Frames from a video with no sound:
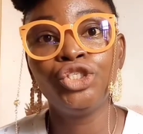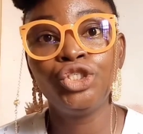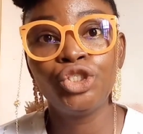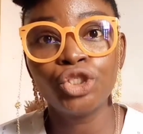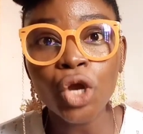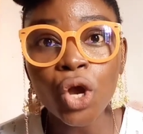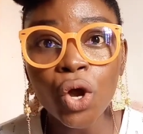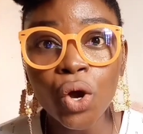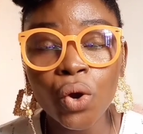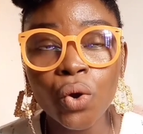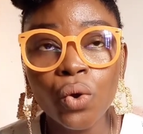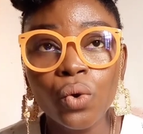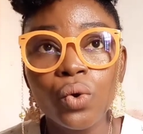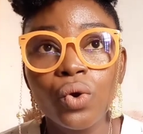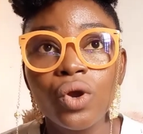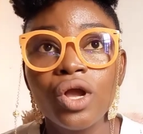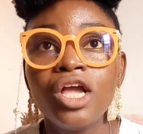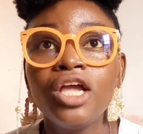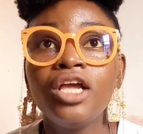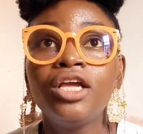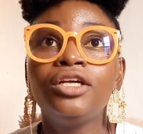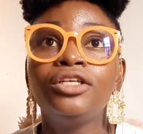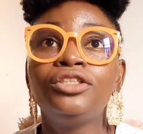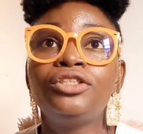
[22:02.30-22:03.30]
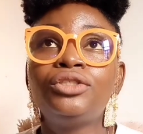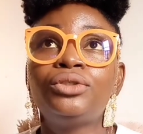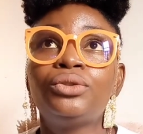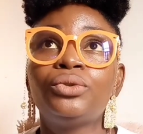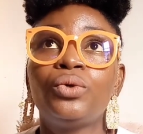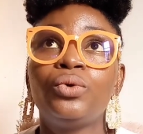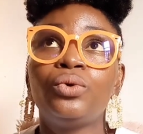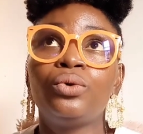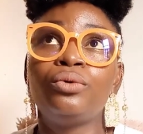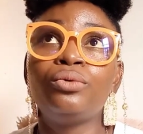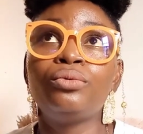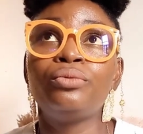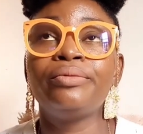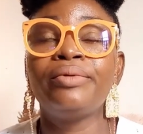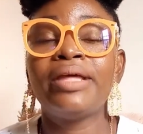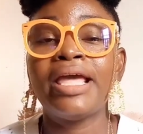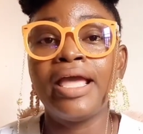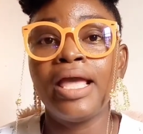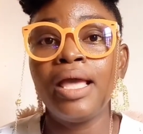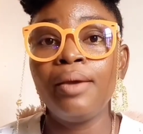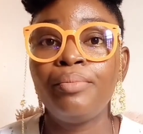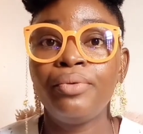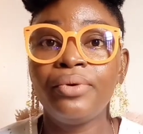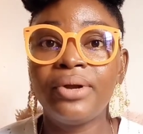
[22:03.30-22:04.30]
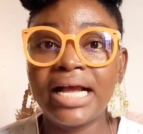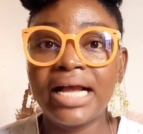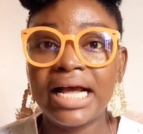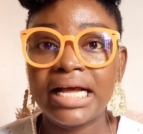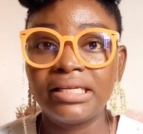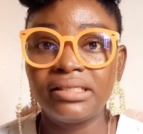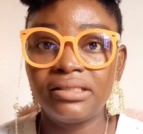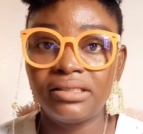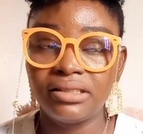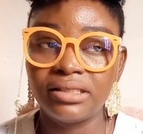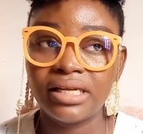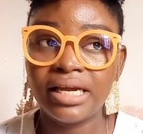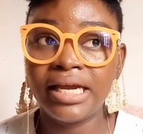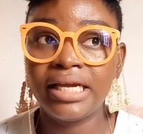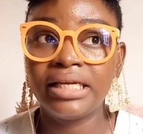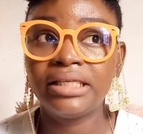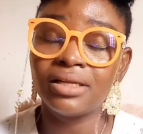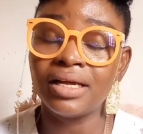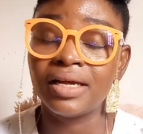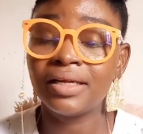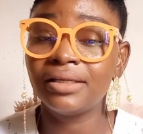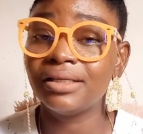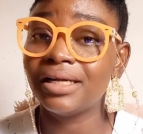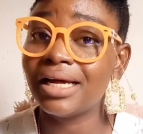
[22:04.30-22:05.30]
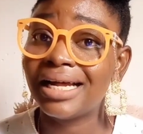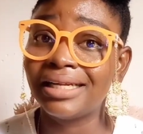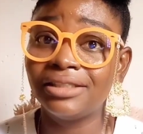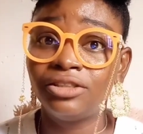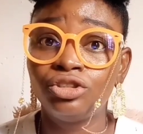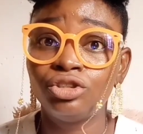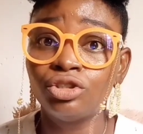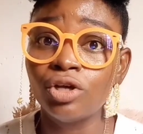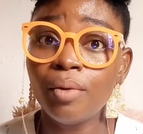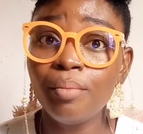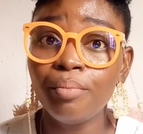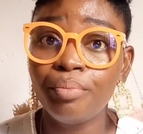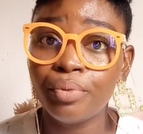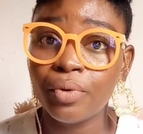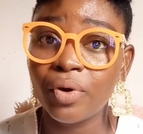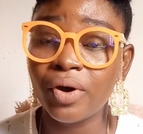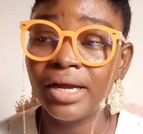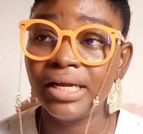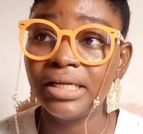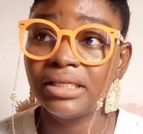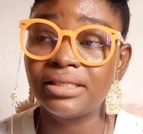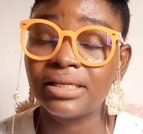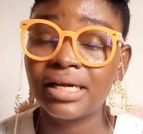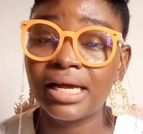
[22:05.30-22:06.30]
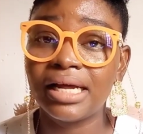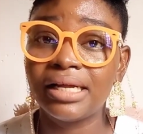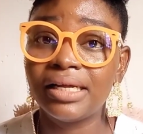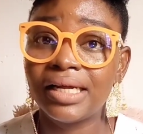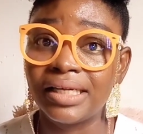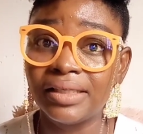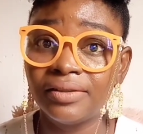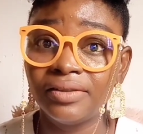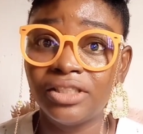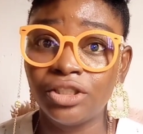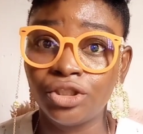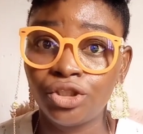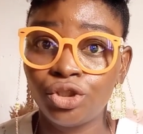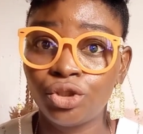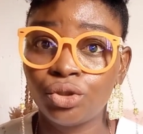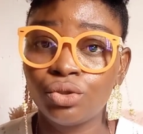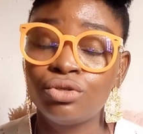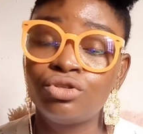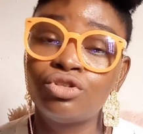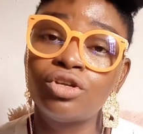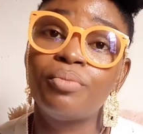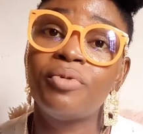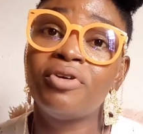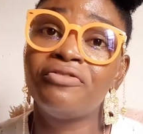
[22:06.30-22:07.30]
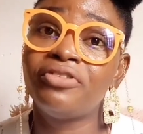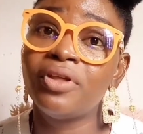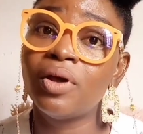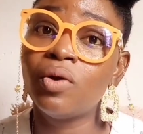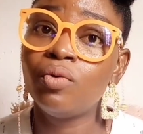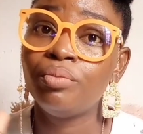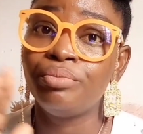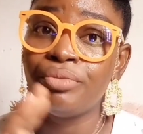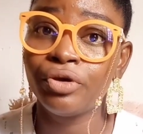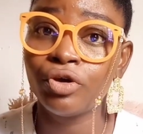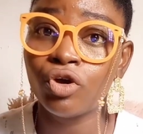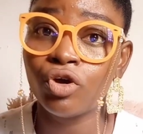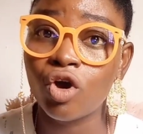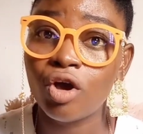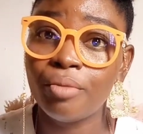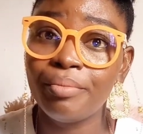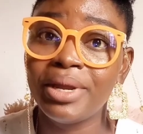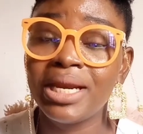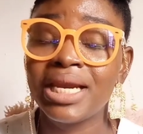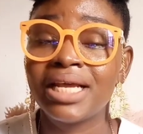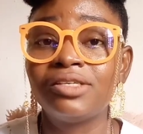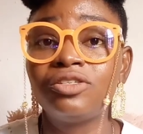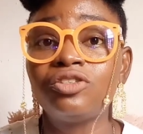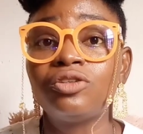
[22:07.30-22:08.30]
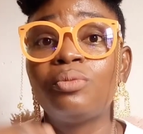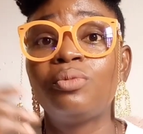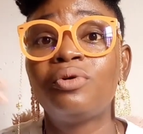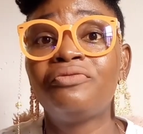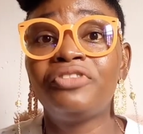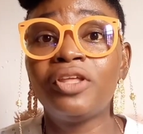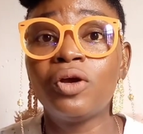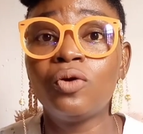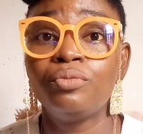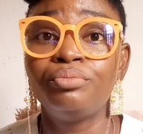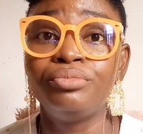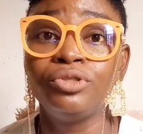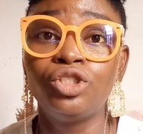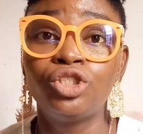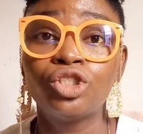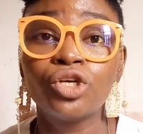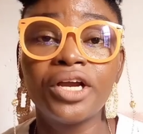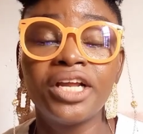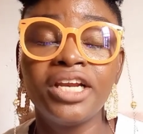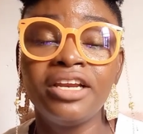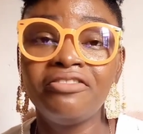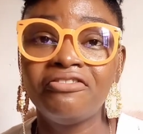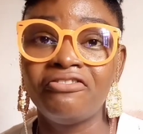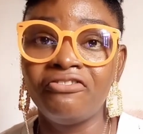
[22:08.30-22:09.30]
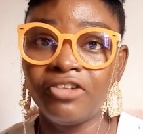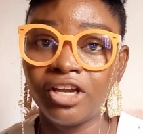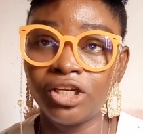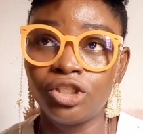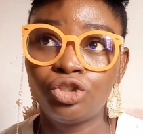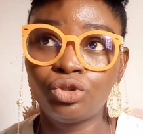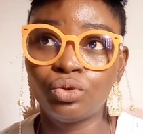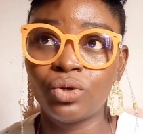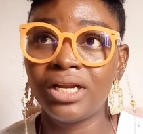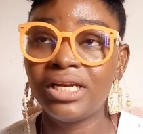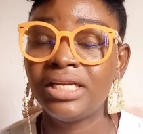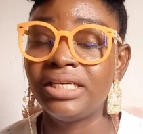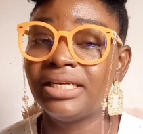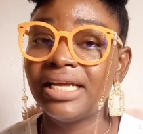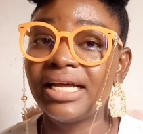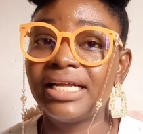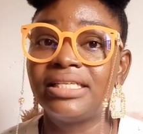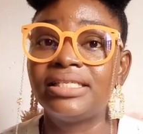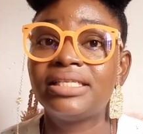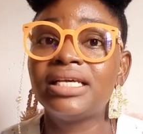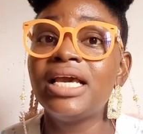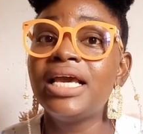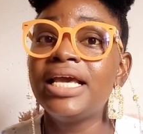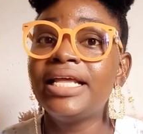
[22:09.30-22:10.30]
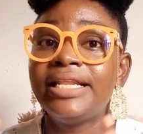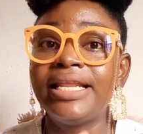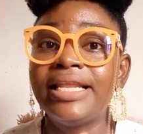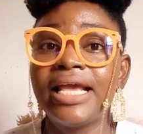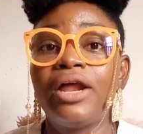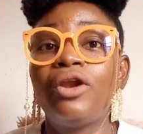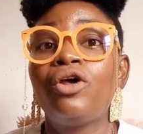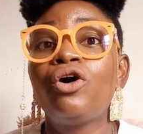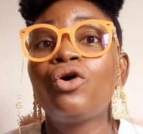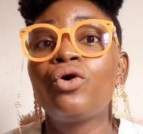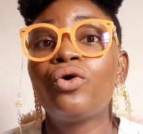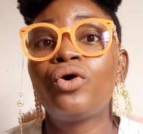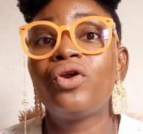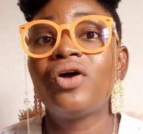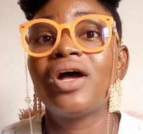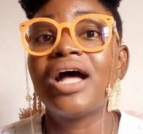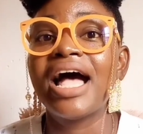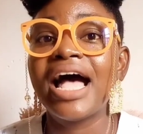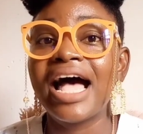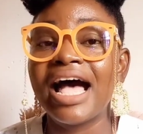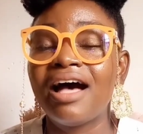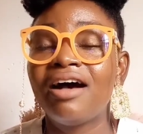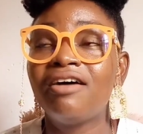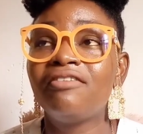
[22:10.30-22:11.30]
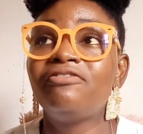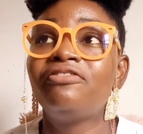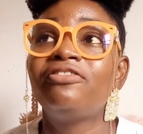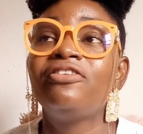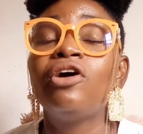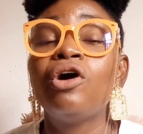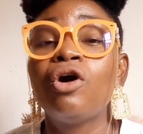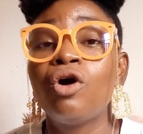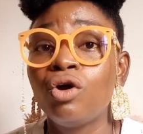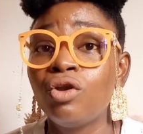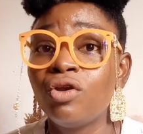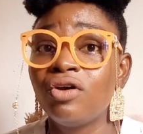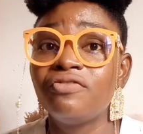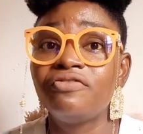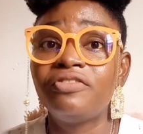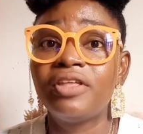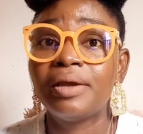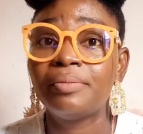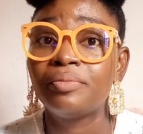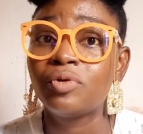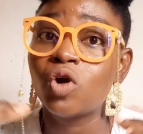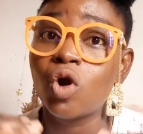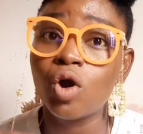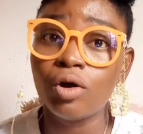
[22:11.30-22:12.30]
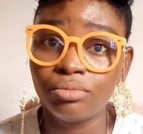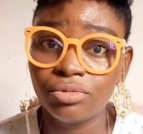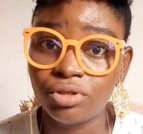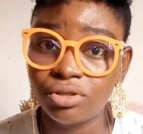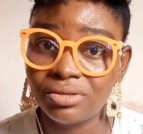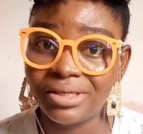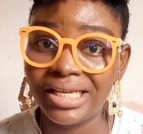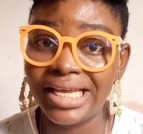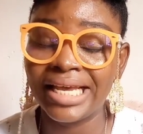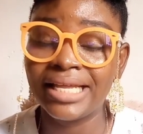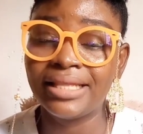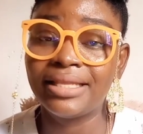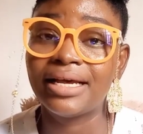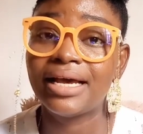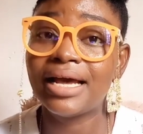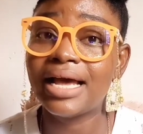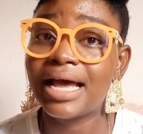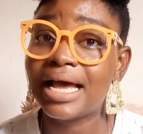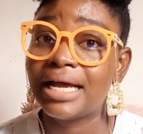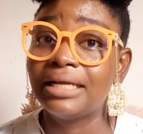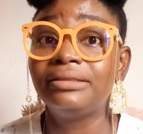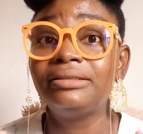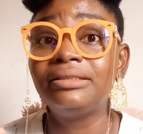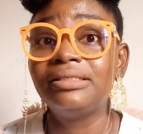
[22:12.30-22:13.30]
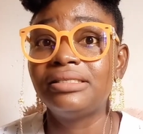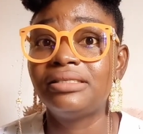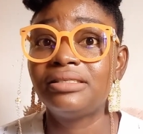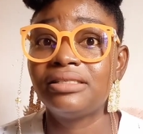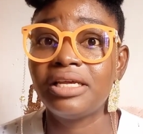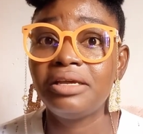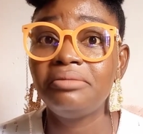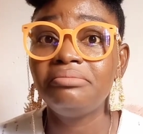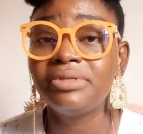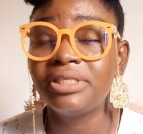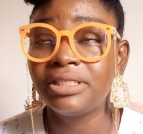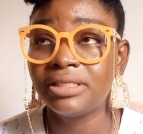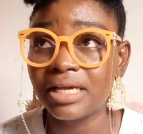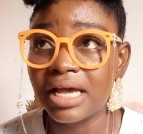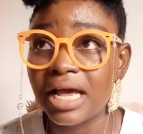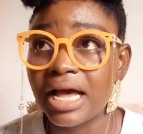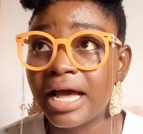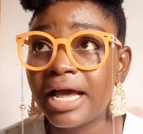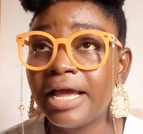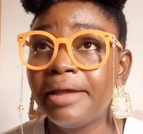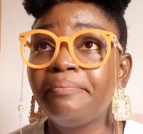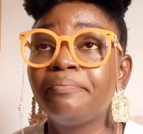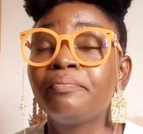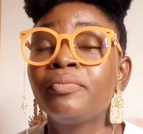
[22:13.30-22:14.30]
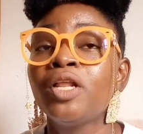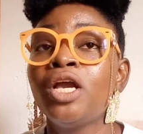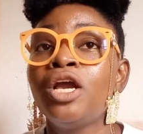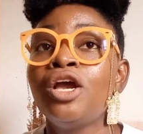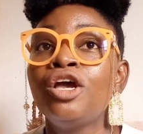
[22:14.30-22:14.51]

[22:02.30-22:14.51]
Joe. So Ebuka said at some point at the show, some of them will be coming and some of them will be joining virtually, that they are not going to have all of them come together at the same time.